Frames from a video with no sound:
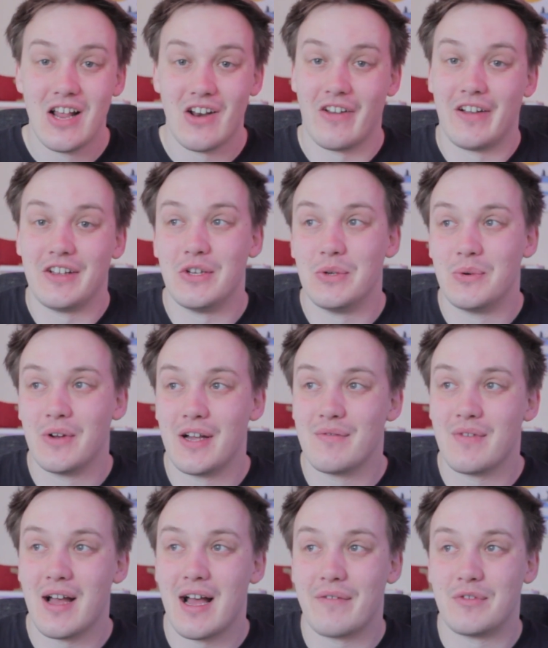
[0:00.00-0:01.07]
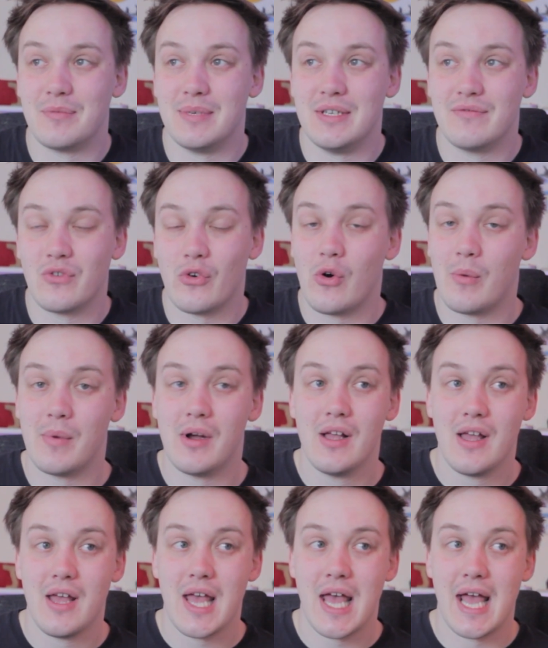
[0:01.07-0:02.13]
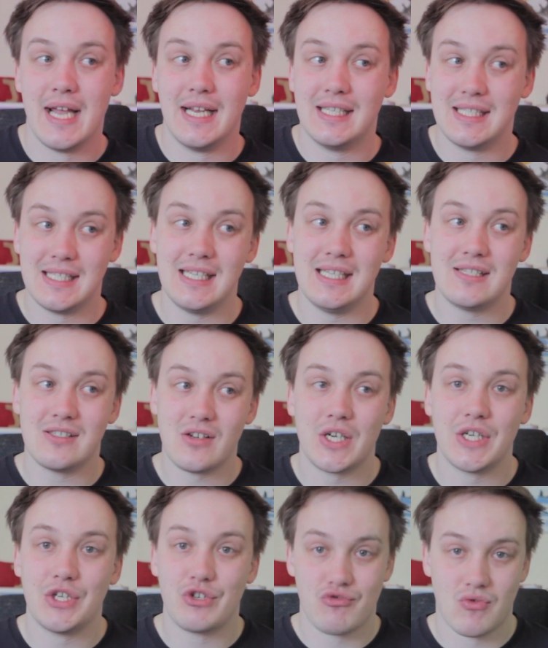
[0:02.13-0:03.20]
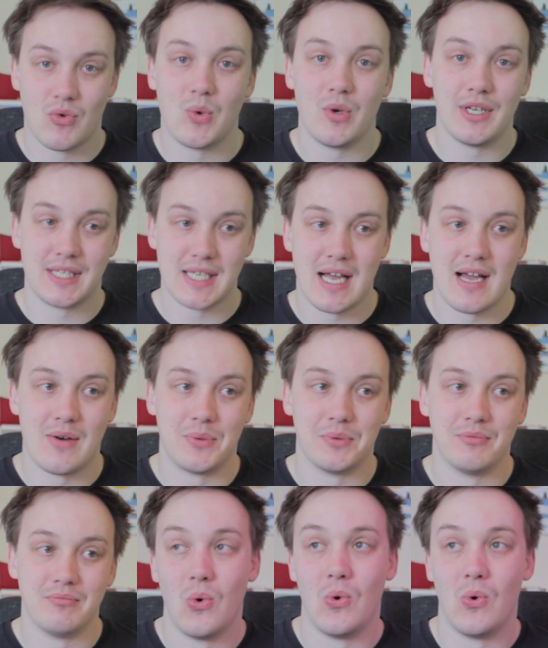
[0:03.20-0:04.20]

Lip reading: Like, you'd either have to be from a seaside trawler town